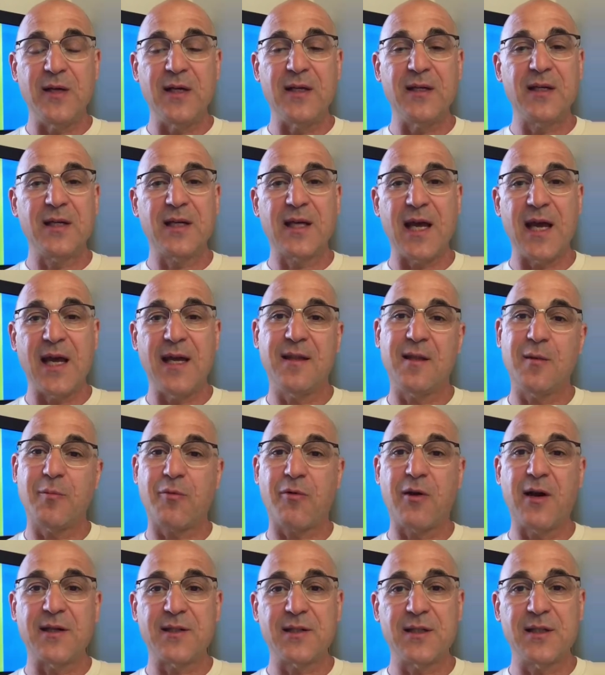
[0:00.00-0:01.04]
indicate the
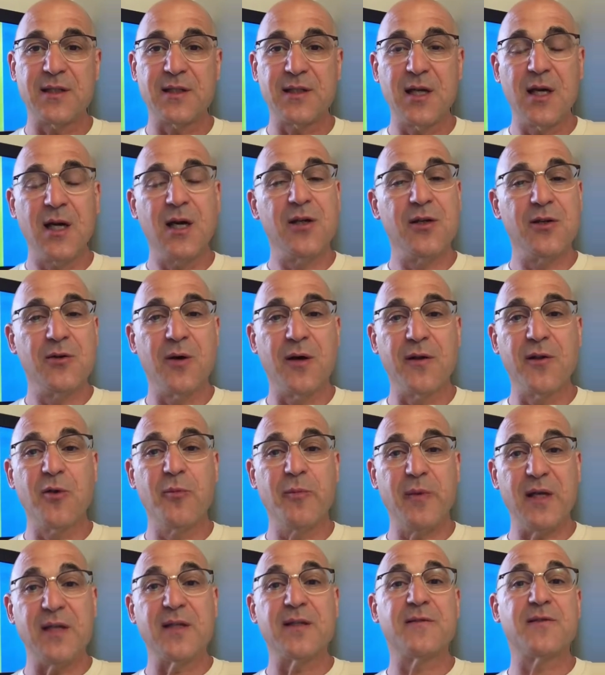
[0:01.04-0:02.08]
presence to other
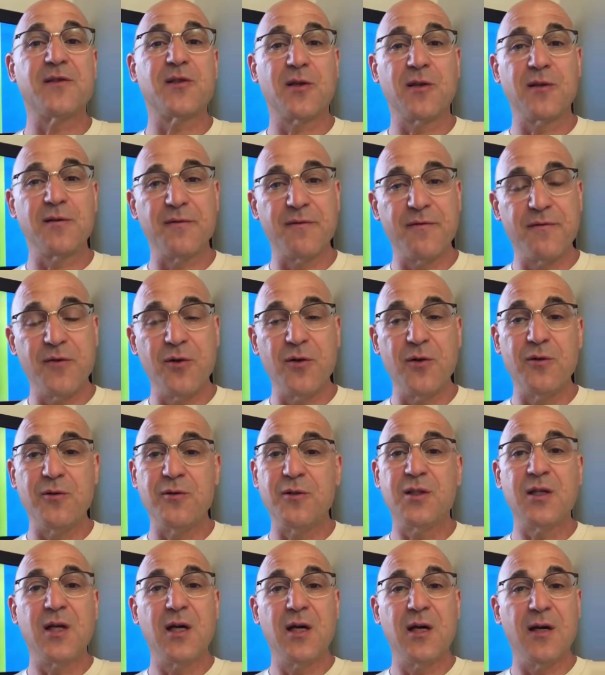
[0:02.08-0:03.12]
bees of certain
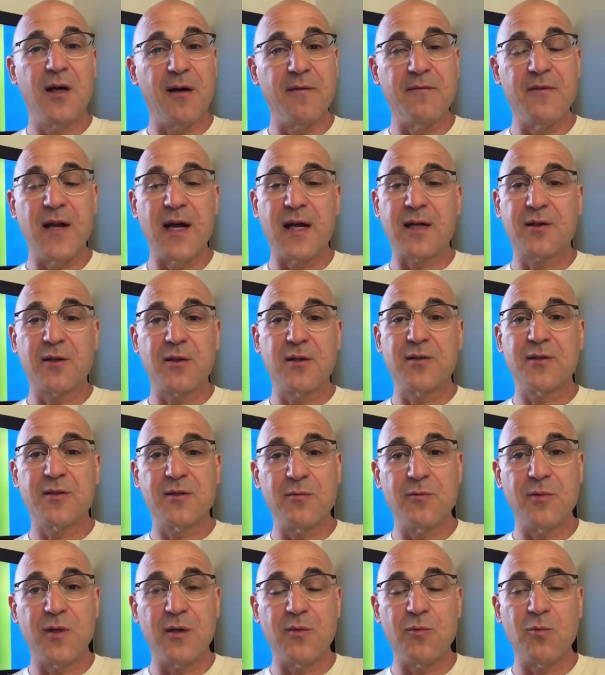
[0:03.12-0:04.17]
foods, of nectars
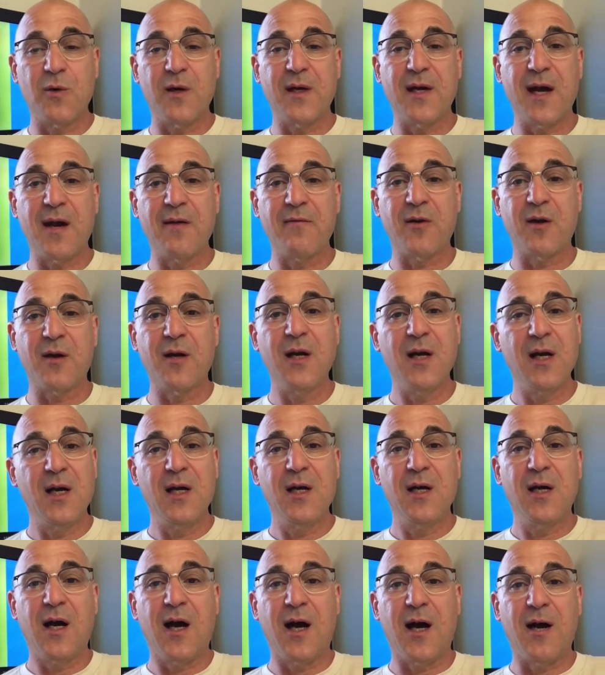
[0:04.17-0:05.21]
and whatever,
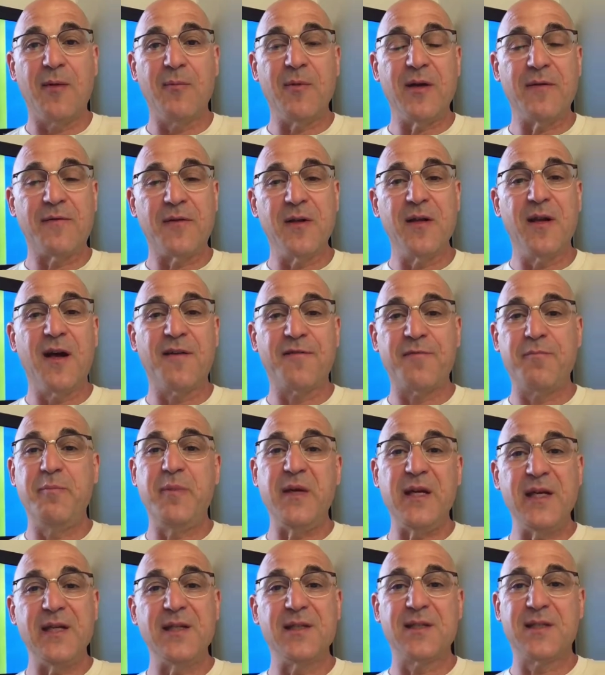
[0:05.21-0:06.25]
if enough
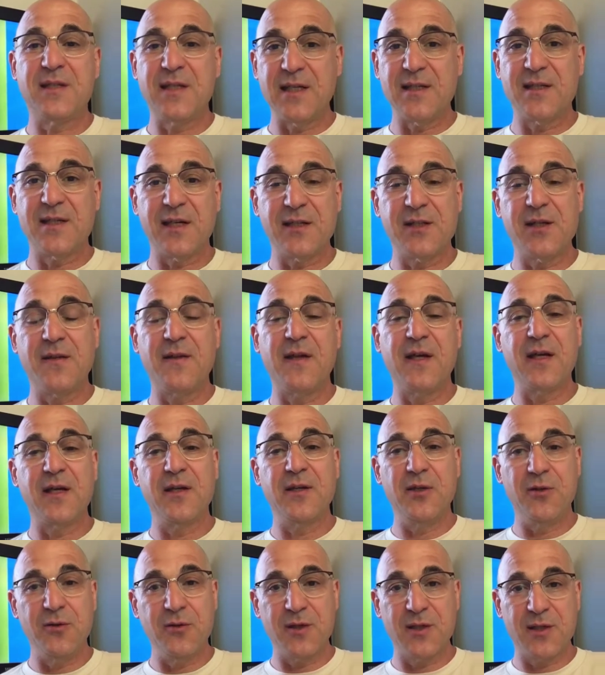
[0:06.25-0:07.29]
bees did such a thing
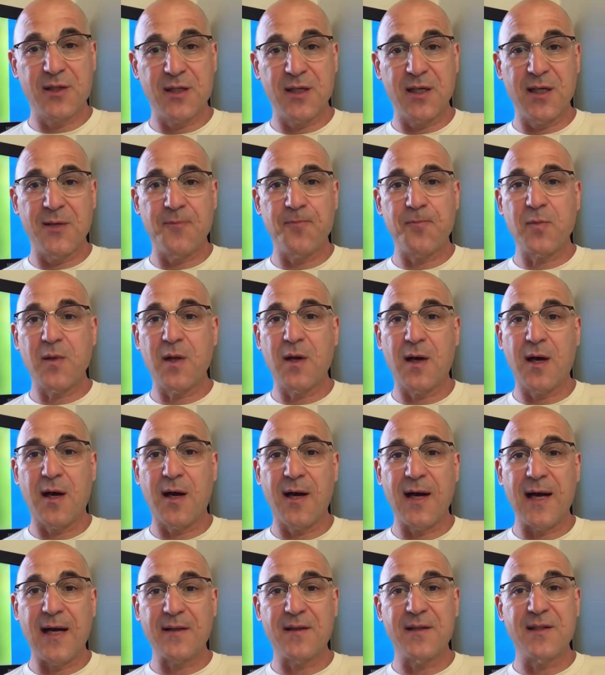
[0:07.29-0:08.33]
in unison
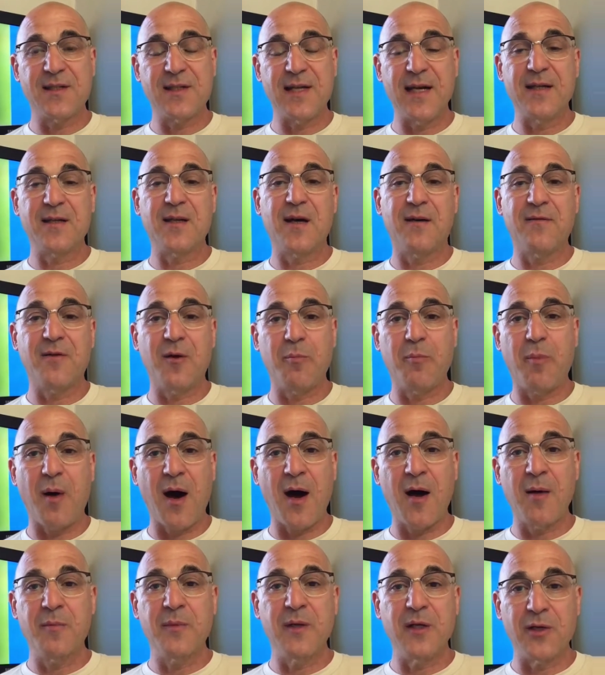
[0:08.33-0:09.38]
at the scent of a
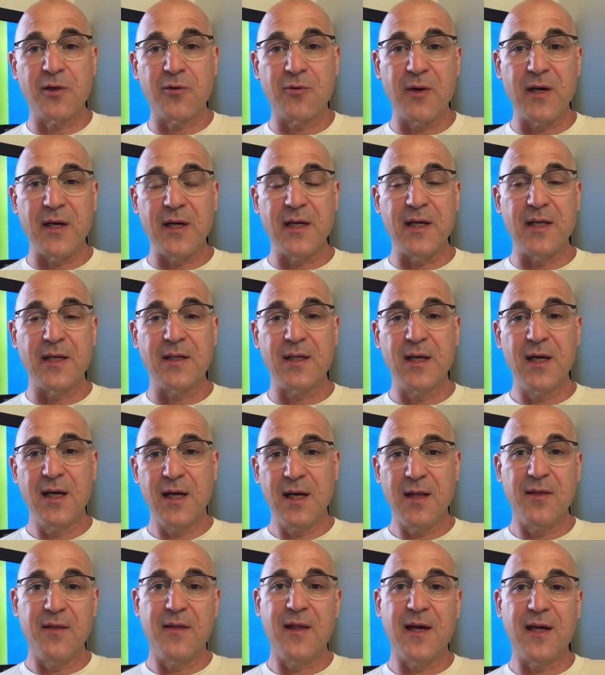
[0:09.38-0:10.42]
bomb ingredient,
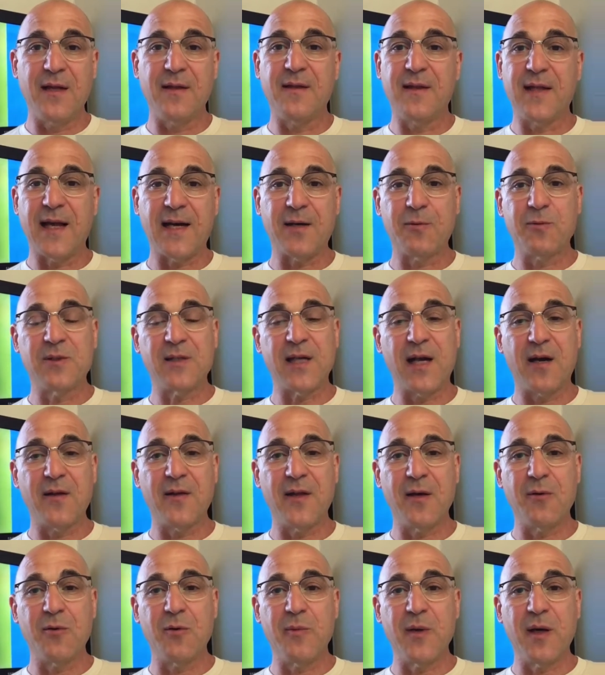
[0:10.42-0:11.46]
then that was how
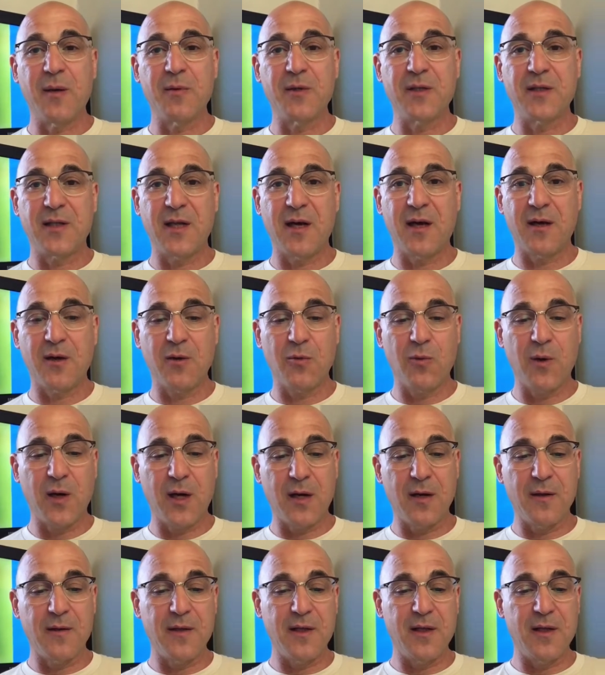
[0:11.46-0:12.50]
they would be able to tell
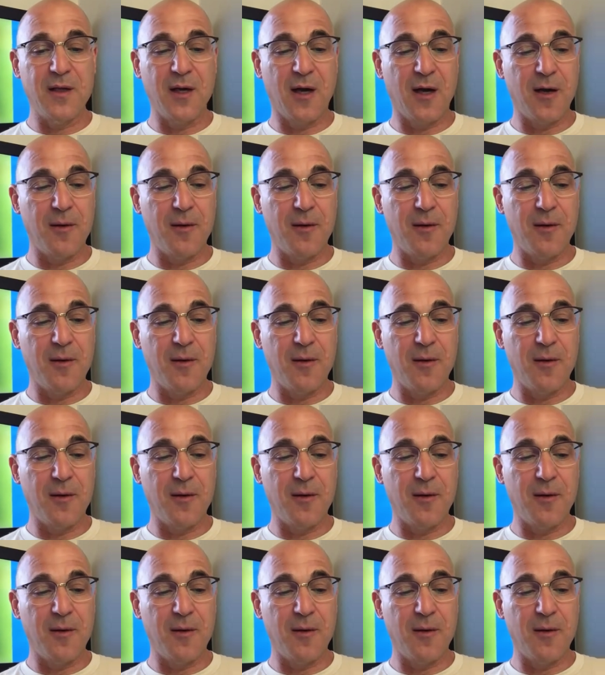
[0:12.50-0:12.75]
where the